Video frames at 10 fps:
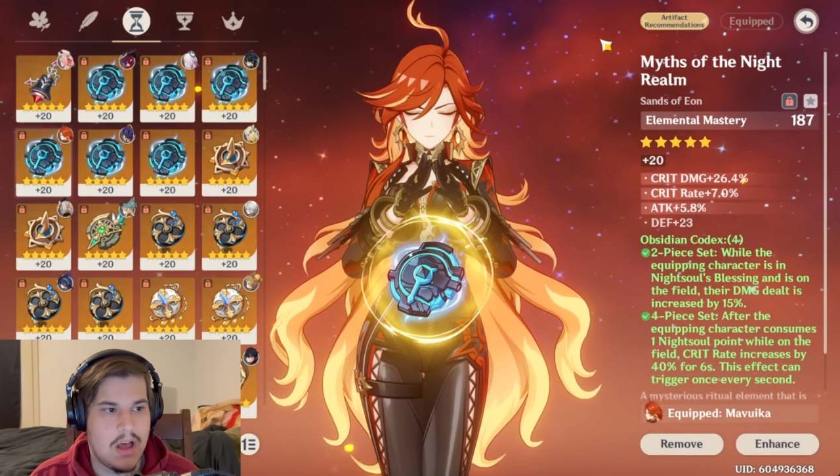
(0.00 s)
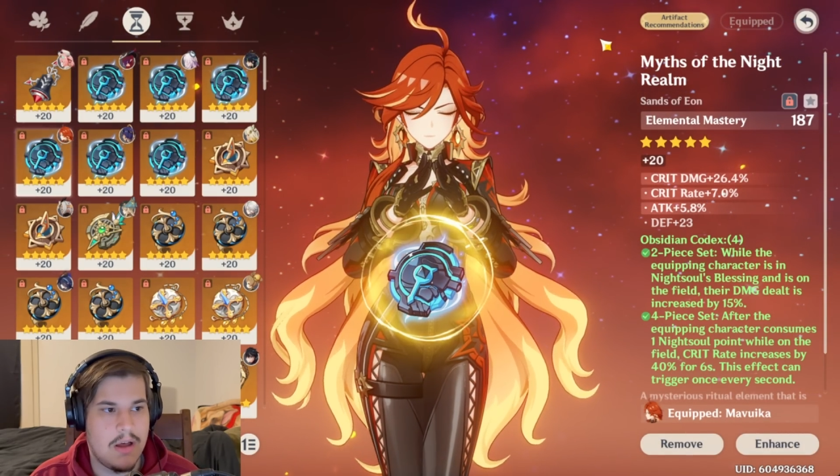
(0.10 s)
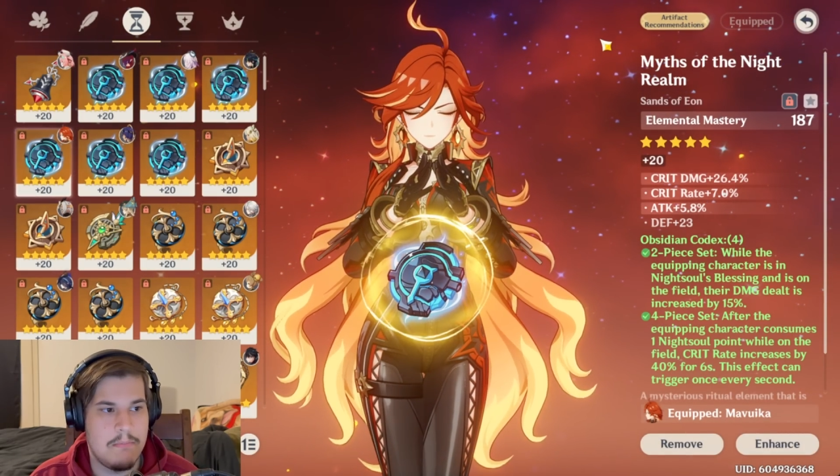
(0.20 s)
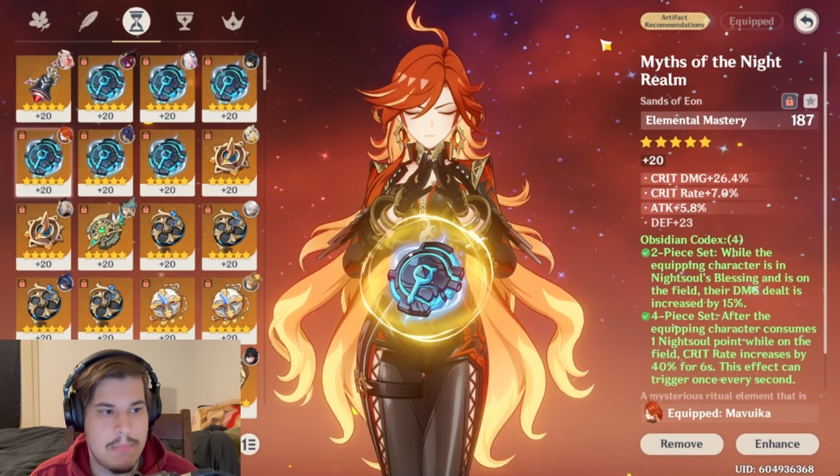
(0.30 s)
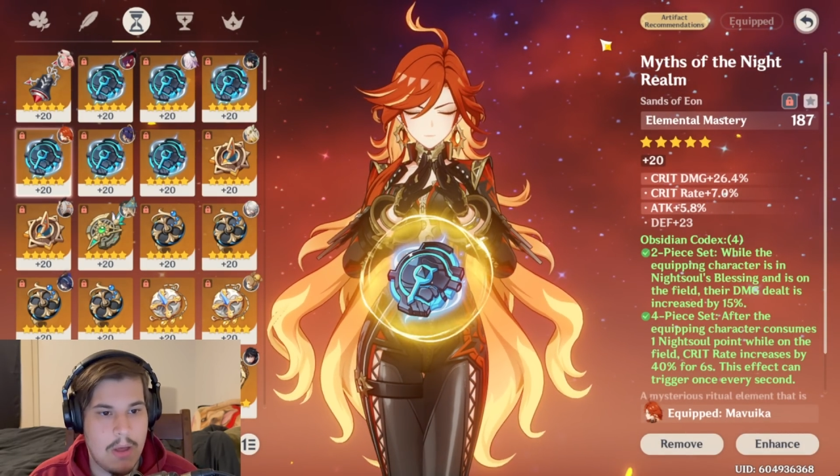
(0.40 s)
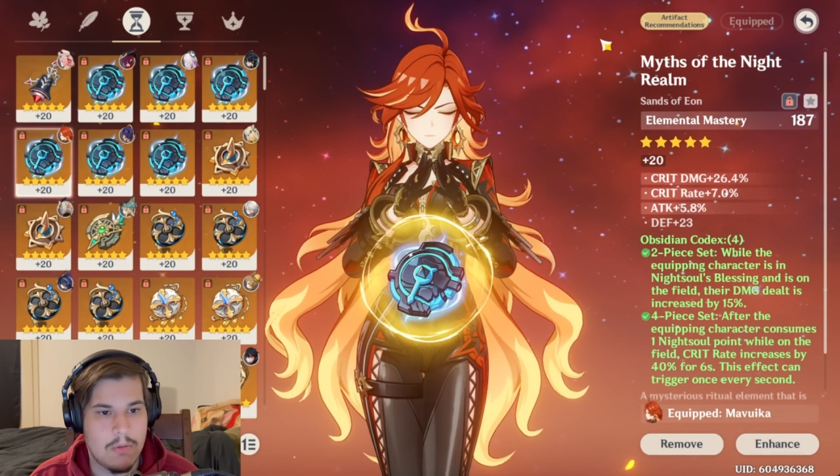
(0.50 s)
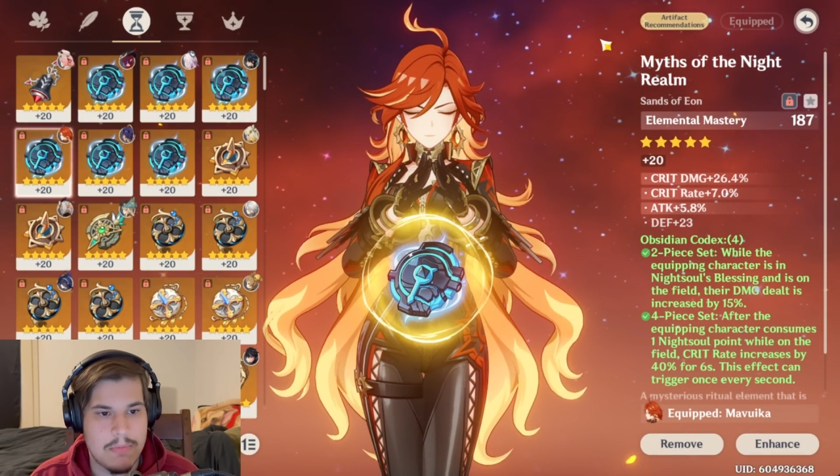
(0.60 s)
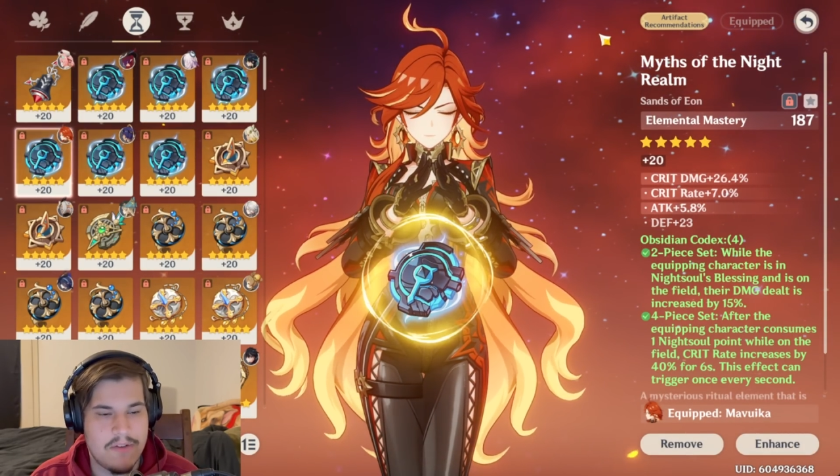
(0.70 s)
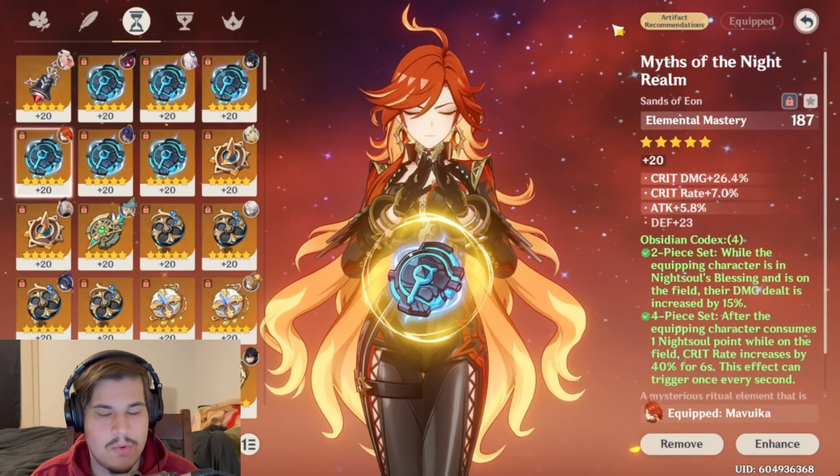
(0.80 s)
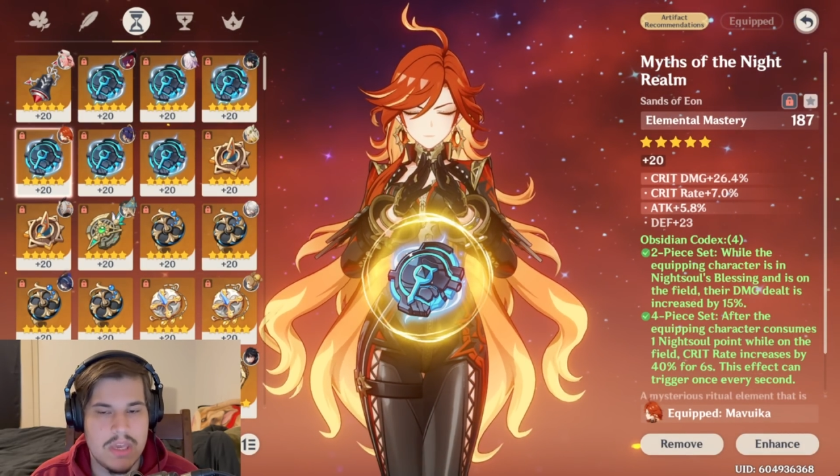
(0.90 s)
a Melt
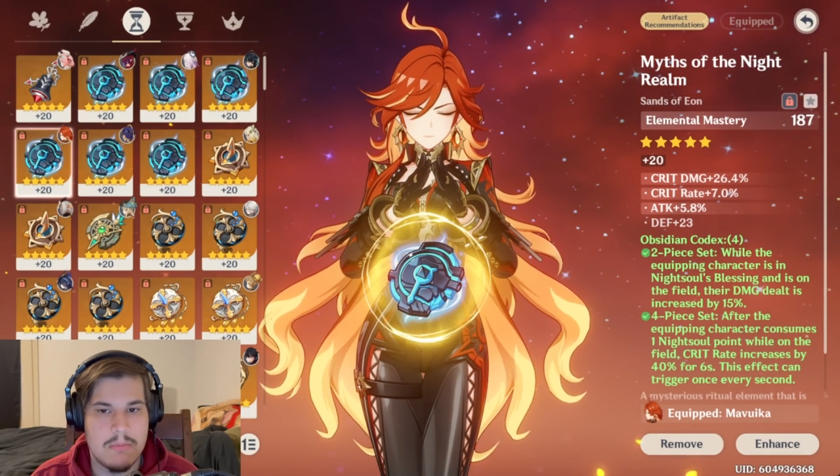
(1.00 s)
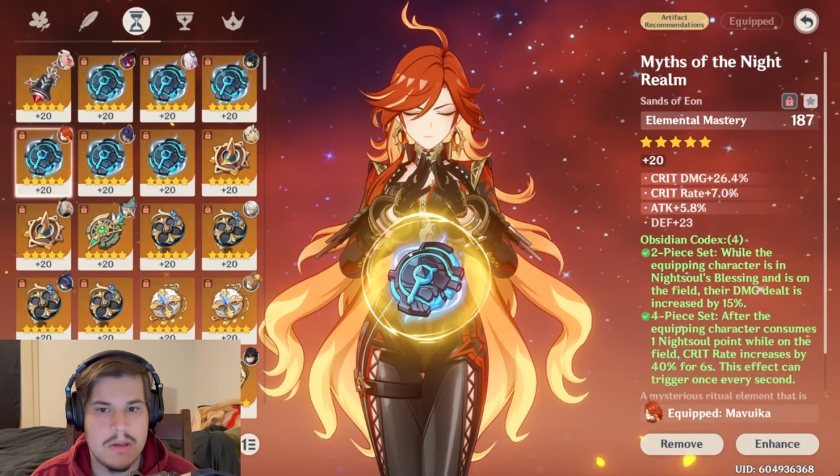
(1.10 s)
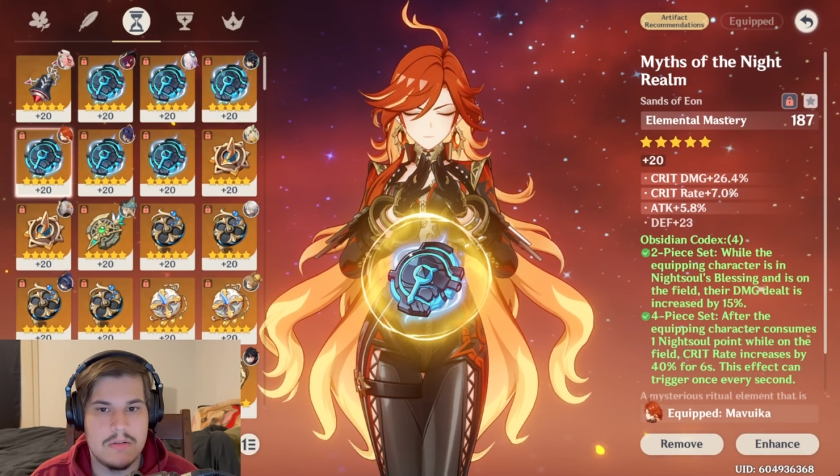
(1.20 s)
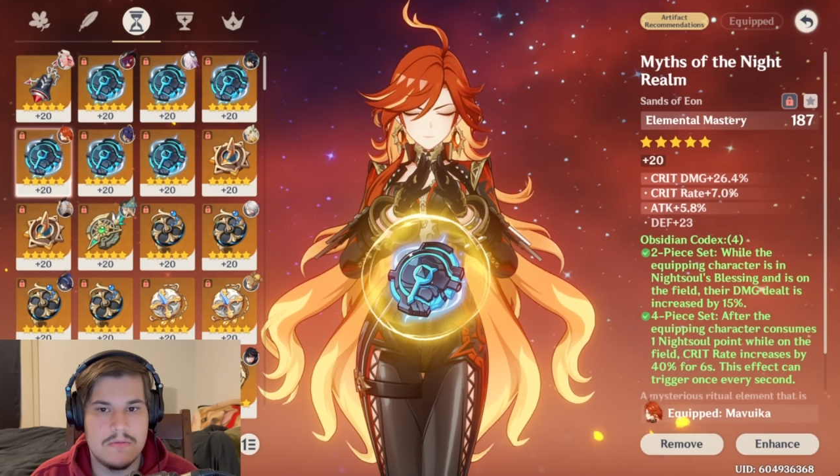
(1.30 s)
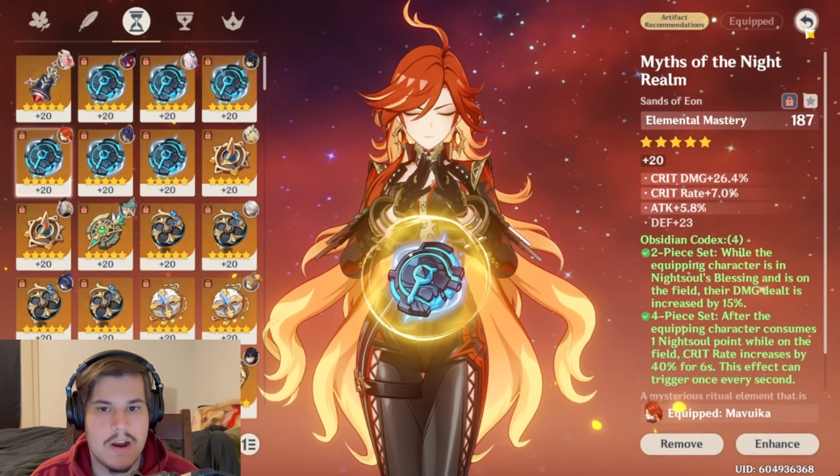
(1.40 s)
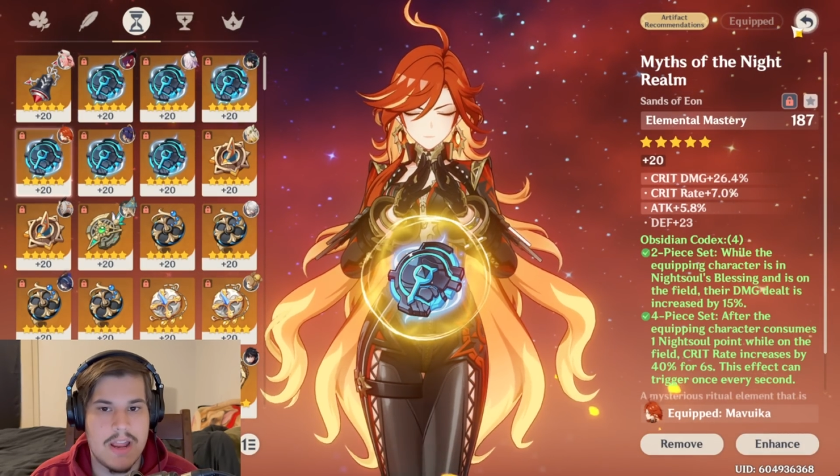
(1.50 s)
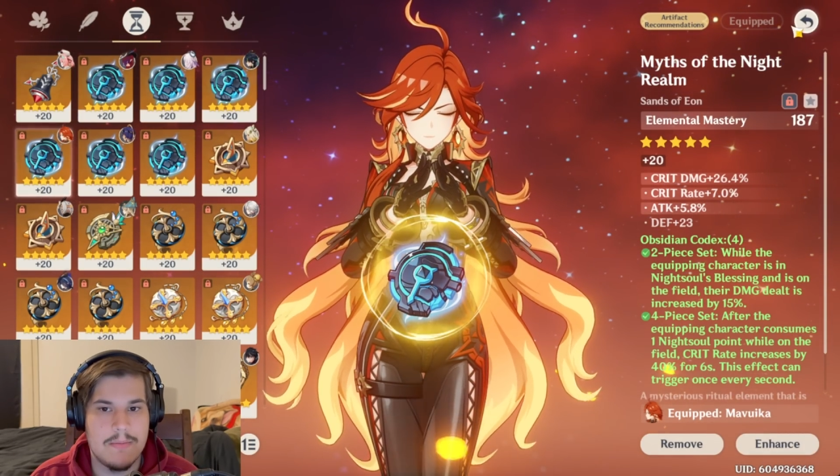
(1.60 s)
Mavwika build, right?